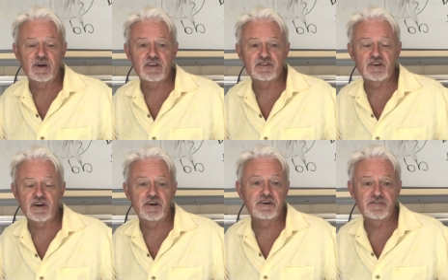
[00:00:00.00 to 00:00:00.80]
where there's only
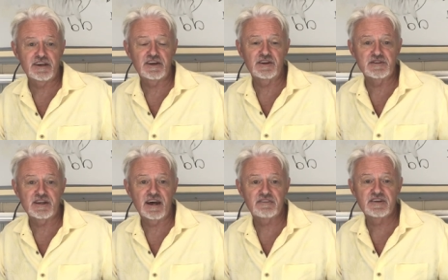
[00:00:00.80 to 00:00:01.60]
half the igloos
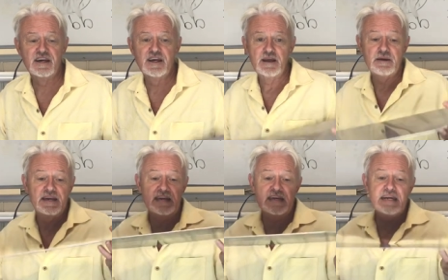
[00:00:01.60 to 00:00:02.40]
left.
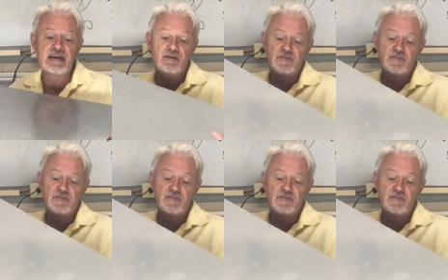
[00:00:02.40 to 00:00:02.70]
He,